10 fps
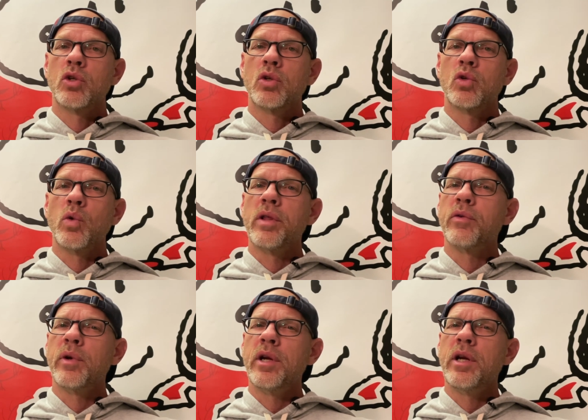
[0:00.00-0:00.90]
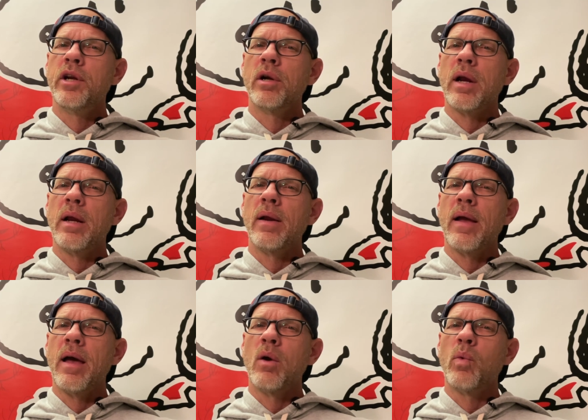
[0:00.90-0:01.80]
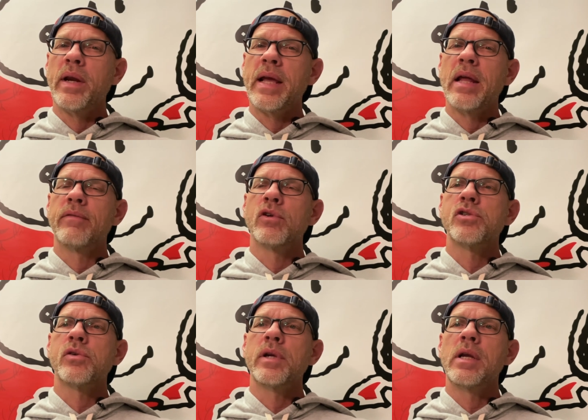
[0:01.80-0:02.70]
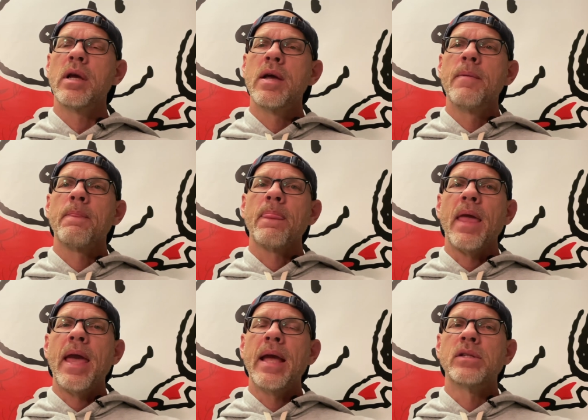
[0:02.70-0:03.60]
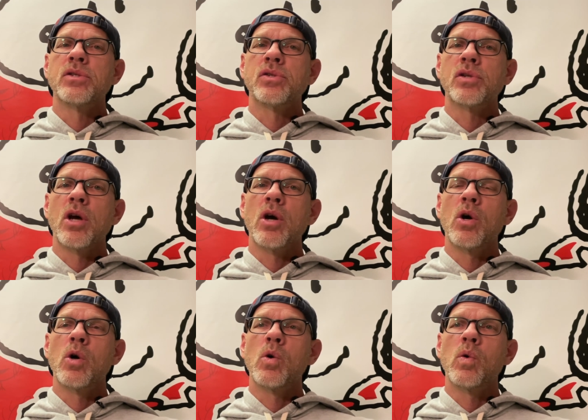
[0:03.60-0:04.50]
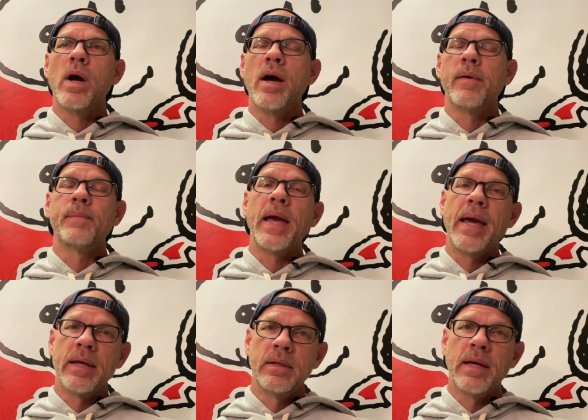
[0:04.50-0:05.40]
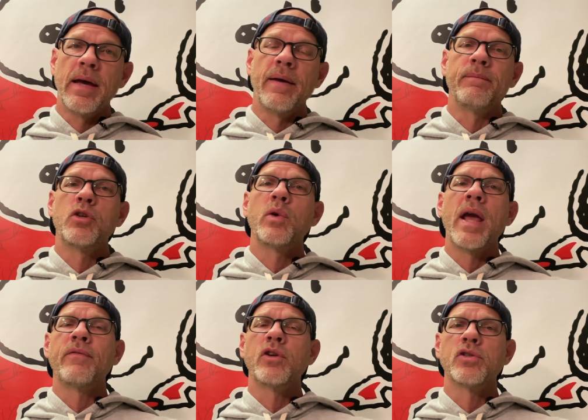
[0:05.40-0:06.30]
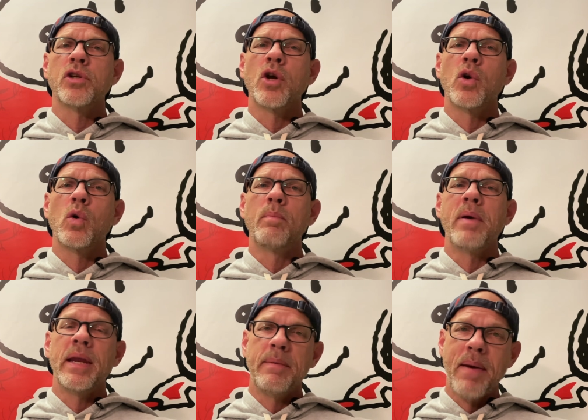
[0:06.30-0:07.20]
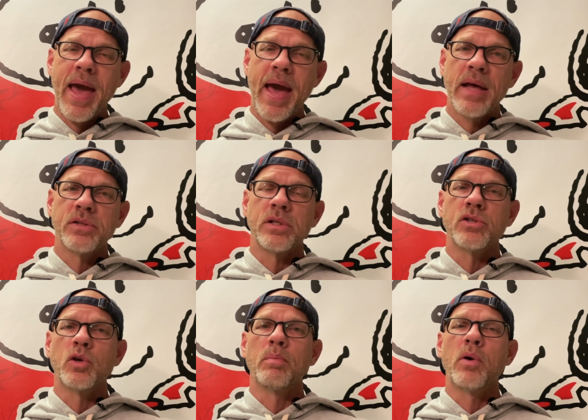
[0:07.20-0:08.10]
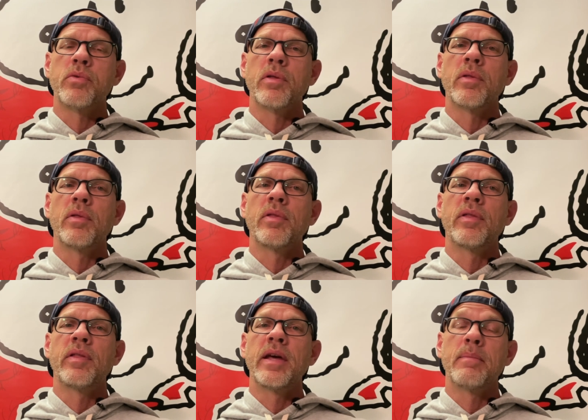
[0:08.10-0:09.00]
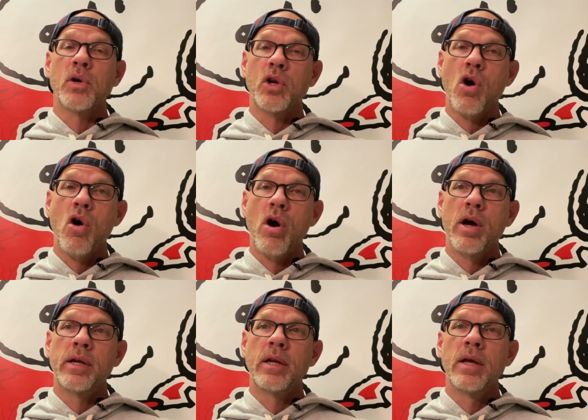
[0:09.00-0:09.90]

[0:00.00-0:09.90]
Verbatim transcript: 23 year uh, wedding anniversary and so um, and uh, two and a half years ago betty passed and so both of them are gone